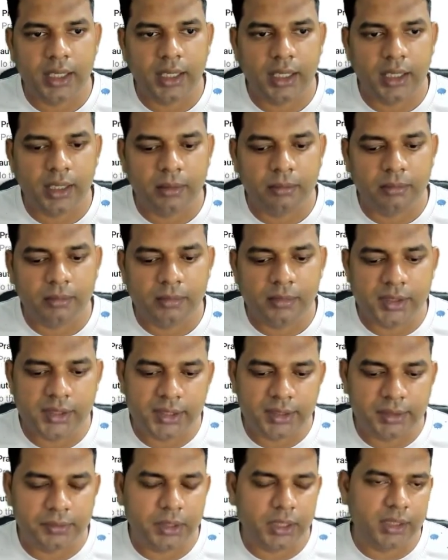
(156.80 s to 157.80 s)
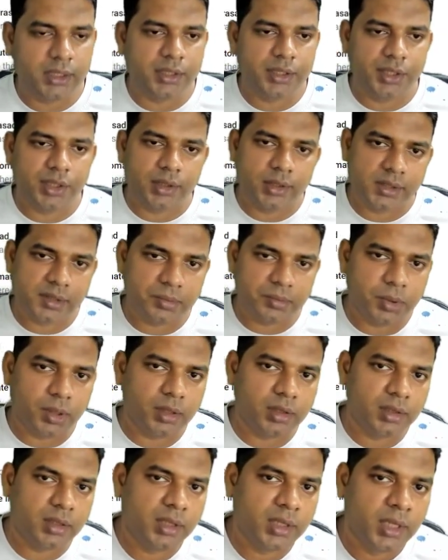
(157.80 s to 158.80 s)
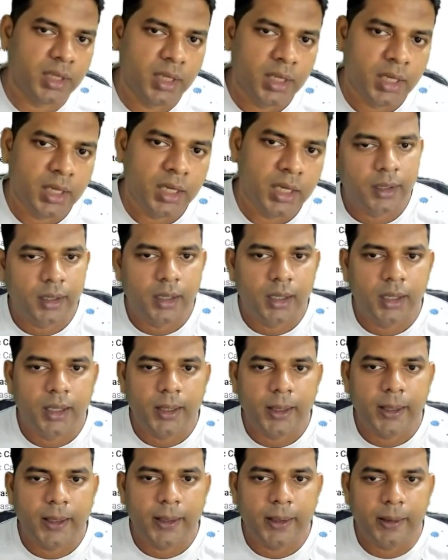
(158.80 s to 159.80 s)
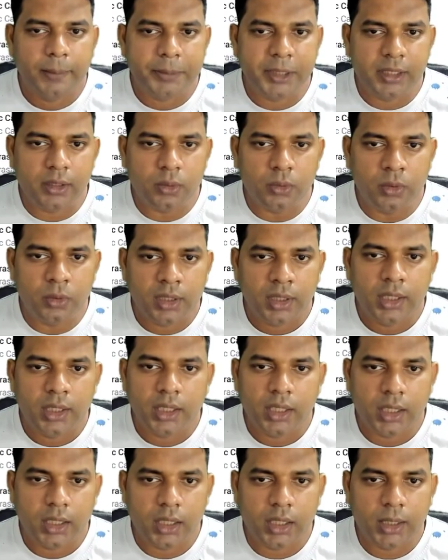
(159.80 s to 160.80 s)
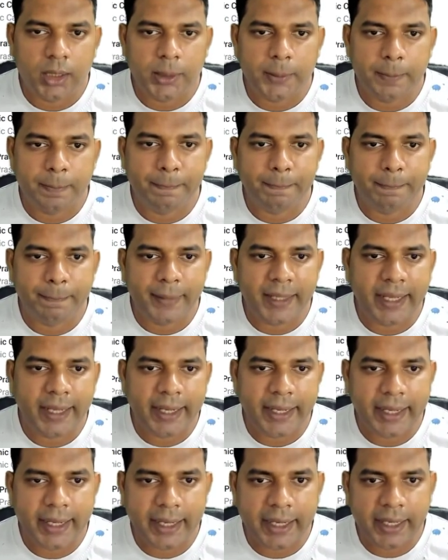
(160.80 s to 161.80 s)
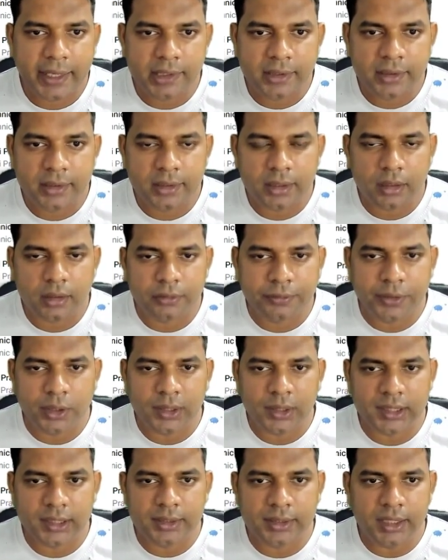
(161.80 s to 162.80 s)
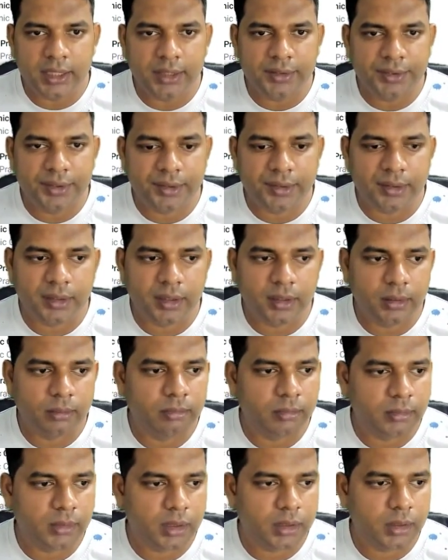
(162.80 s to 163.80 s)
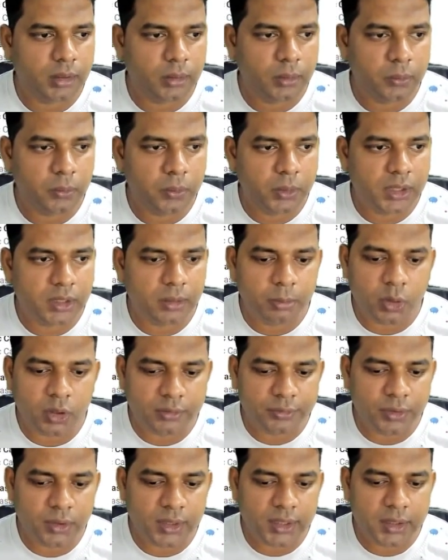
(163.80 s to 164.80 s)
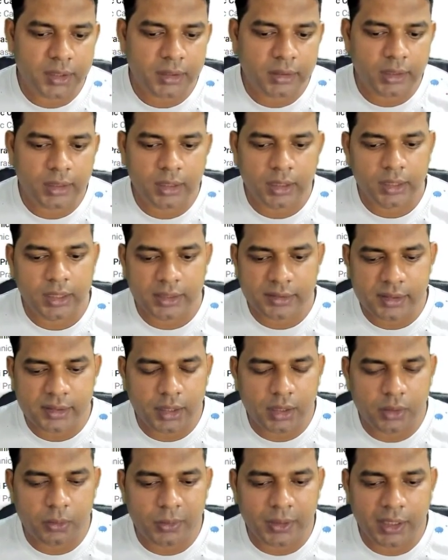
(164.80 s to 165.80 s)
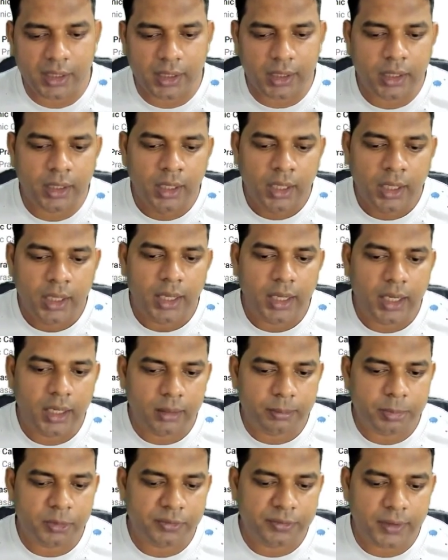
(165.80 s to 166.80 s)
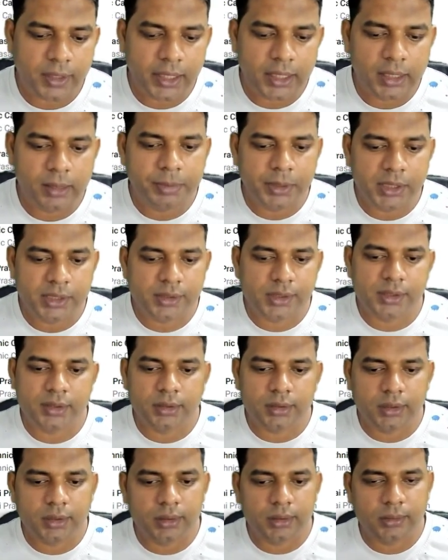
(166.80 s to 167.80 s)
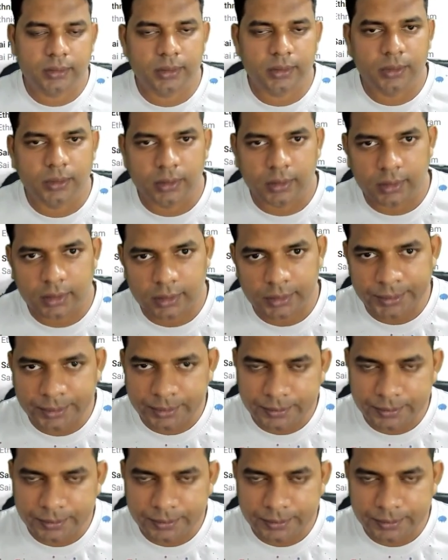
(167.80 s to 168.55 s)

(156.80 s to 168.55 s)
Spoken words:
am receiving it here as well. Pretty cool. And a few other things with the Botfather. Let's say you want to add a profile picture or